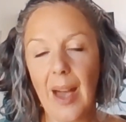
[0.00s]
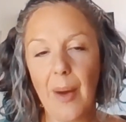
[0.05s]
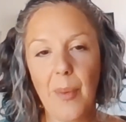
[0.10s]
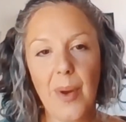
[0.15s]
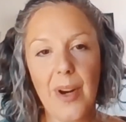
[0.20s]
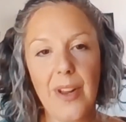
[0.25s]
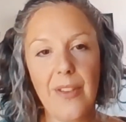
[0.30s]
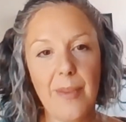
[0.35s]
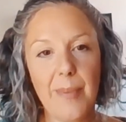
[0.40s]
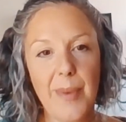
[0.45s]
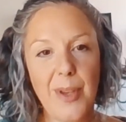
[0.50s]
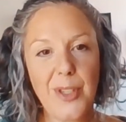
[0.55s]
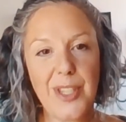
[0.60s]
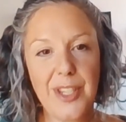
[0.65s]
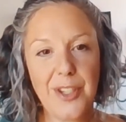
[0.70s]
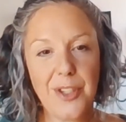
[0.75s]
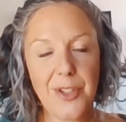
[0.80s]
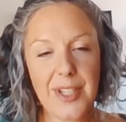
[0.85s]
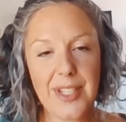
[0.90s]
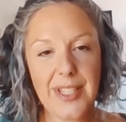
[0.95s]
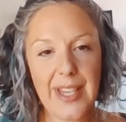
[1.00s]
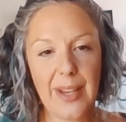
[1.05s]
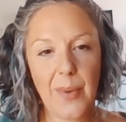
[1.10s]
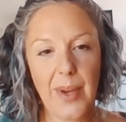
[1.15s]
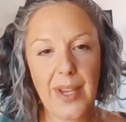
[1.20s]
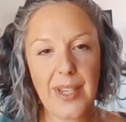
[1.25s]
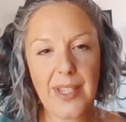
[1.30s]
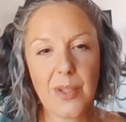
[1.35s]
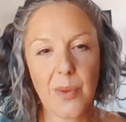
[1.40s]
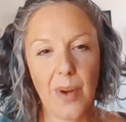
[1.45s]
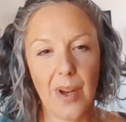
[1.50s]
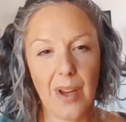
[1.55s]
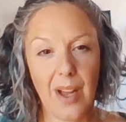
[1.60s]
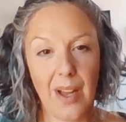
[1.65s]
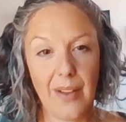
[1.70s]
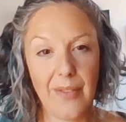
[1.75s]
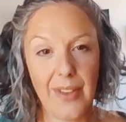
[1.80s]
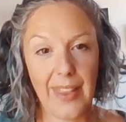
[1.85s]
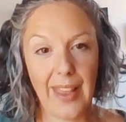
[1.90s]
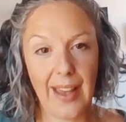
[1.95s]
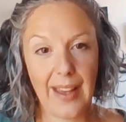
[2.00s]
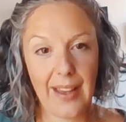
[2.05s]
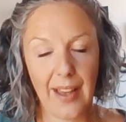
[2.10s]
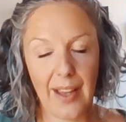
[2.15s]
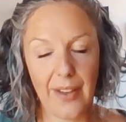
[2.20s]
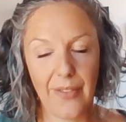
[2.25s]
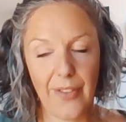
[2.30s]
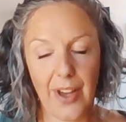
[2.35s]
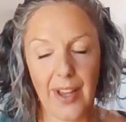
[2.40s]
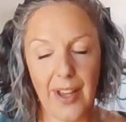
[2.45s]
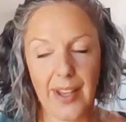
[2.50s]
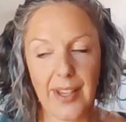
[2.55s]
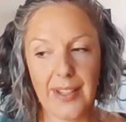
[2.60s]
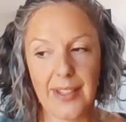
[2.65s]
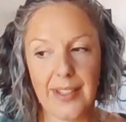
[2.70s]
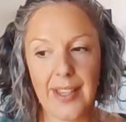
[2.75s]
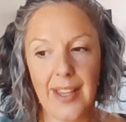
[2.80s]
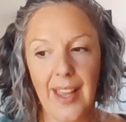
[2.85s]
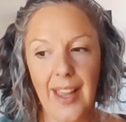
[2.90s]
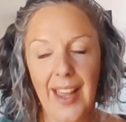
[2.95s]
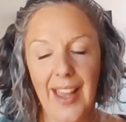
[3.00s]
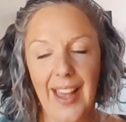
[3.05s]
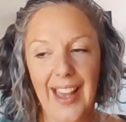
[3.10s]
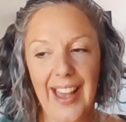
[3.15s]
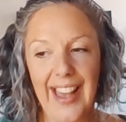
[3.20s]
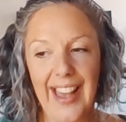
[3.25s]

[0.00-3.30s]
And one of the most interesting ways to uncover that, I find,